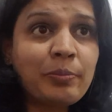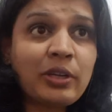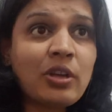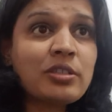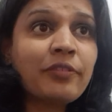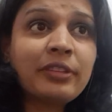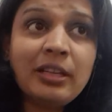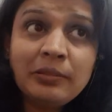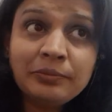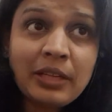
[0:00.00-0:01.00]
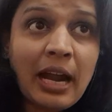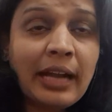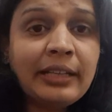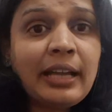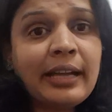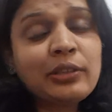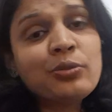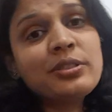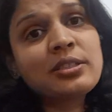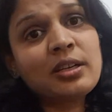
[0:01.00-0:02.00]
because of the
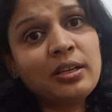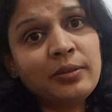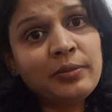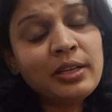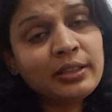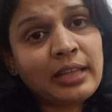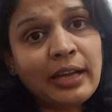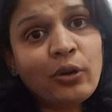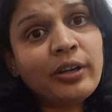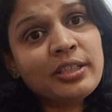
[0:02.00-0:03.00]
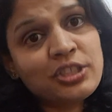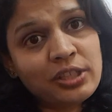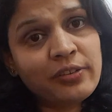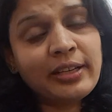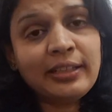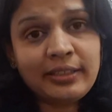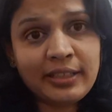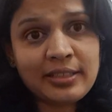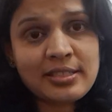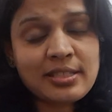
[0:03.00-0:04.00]
undiagnosed thyroid in children and
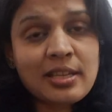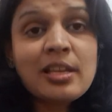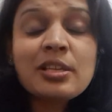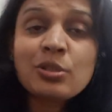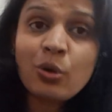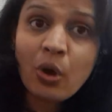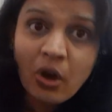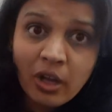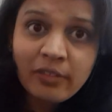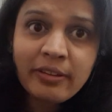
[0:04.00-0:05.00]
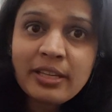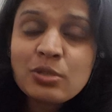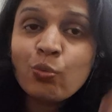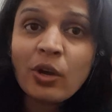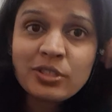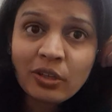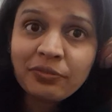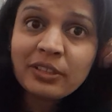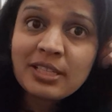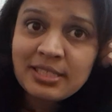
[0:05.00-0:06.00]
teens. So always watch out
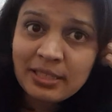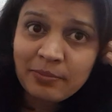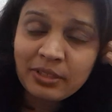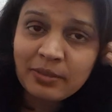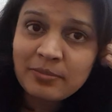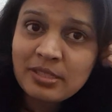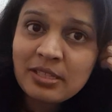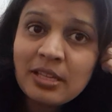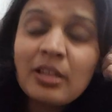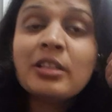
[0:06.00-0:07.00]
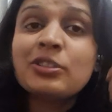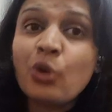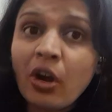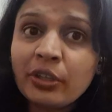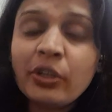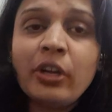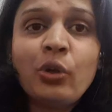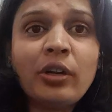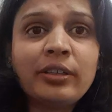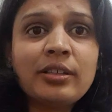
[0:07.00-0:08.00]
for the symptoms. Talk to your
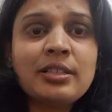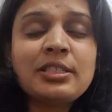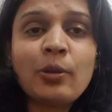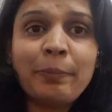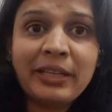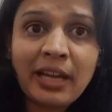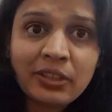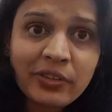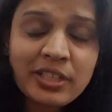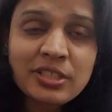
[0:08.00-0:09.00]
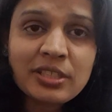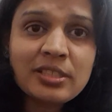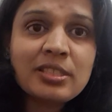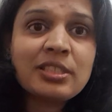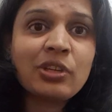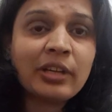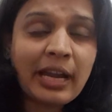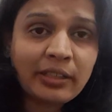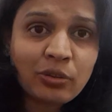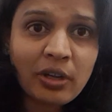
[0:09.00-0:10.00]
doctors, your pediatricians, your
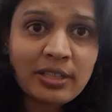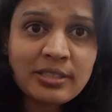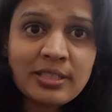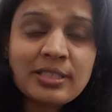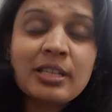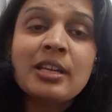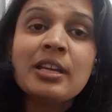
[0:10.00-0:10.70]
gynecologists.